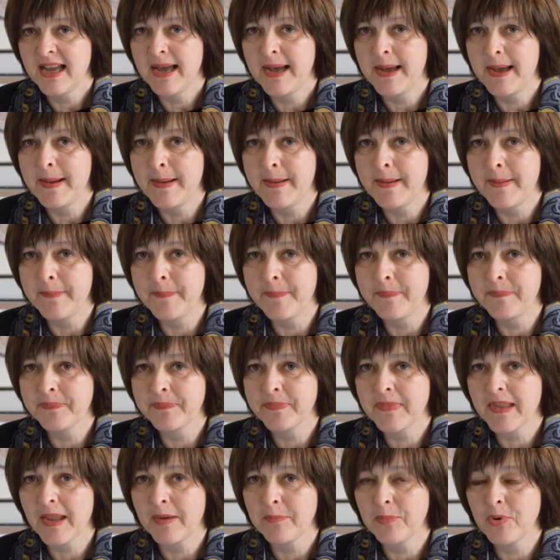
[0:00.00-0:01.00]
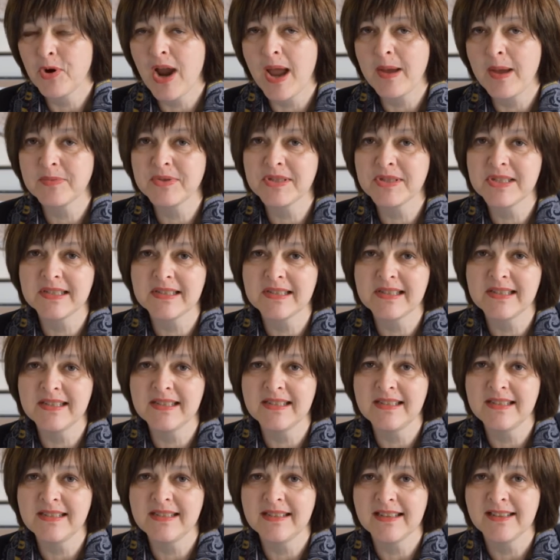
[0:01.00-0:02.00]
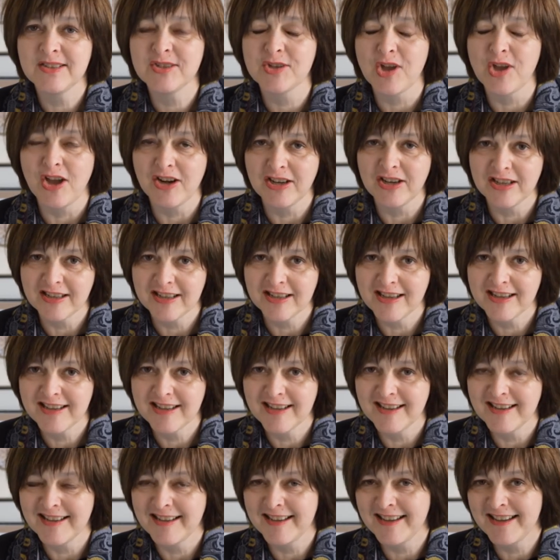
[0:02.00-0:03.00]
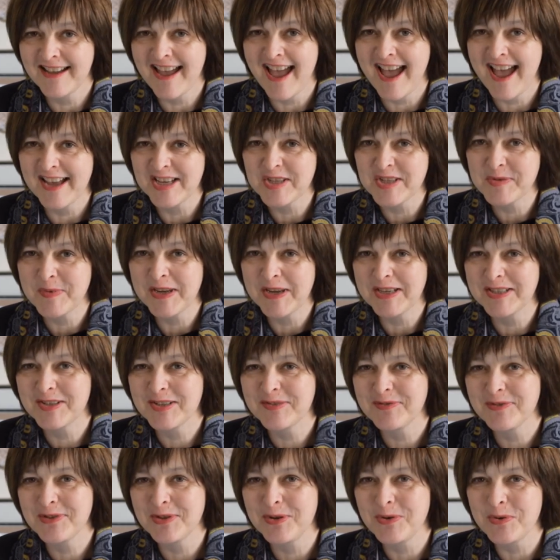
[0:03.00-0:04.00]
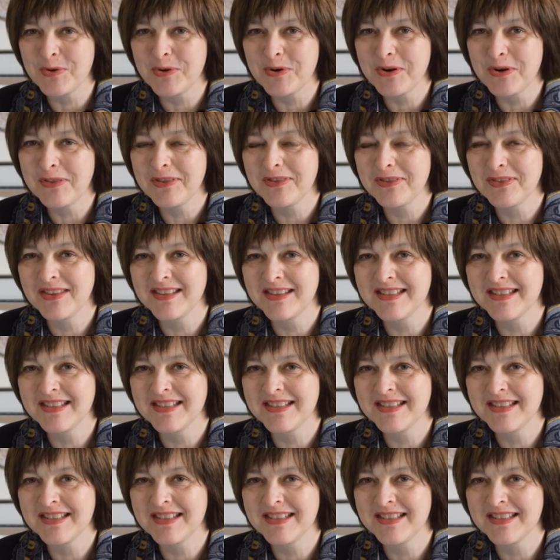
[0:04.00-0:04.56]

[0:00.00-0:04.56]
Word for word: Um, perhaps it's the exotic uh, aspect of the North.